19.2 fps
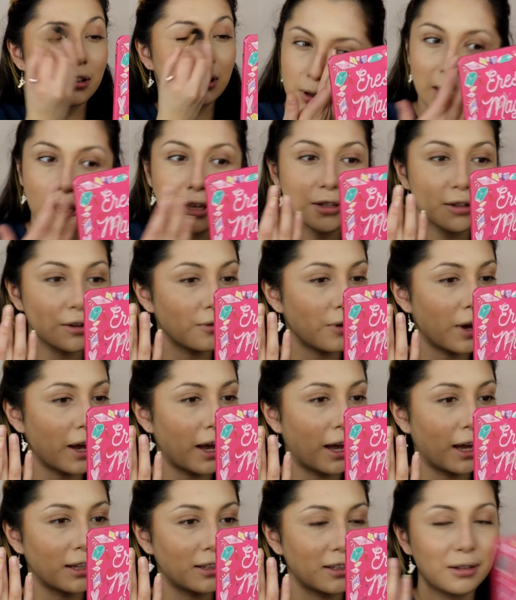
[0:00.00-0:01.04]
Okay, so
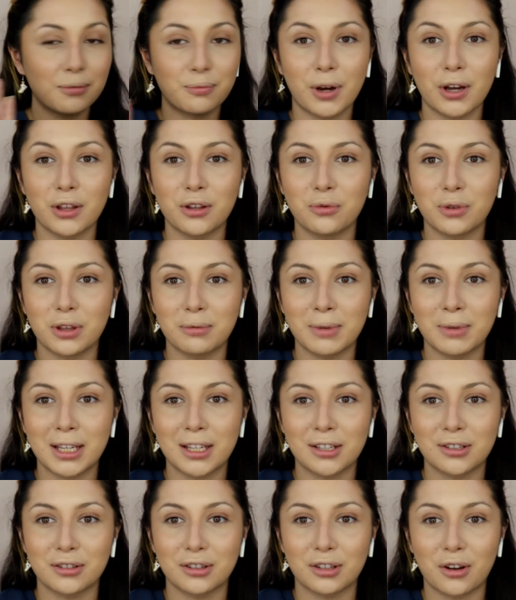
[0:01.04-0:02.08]
I didn't bother with
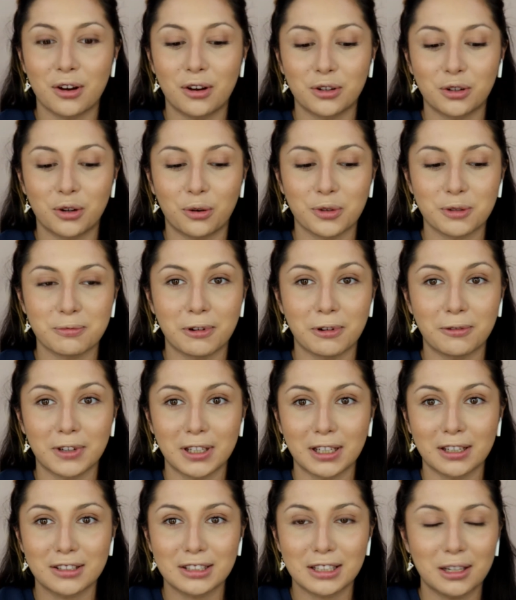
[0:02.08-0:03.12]
making sure the contour was
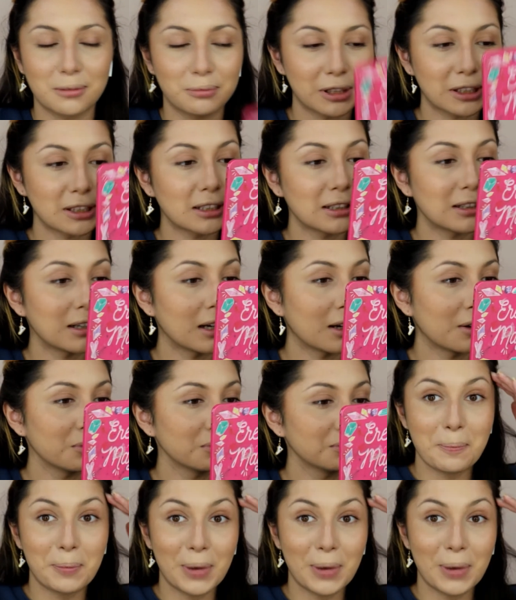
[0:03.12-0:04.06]
perfect. I just kind of blended it out.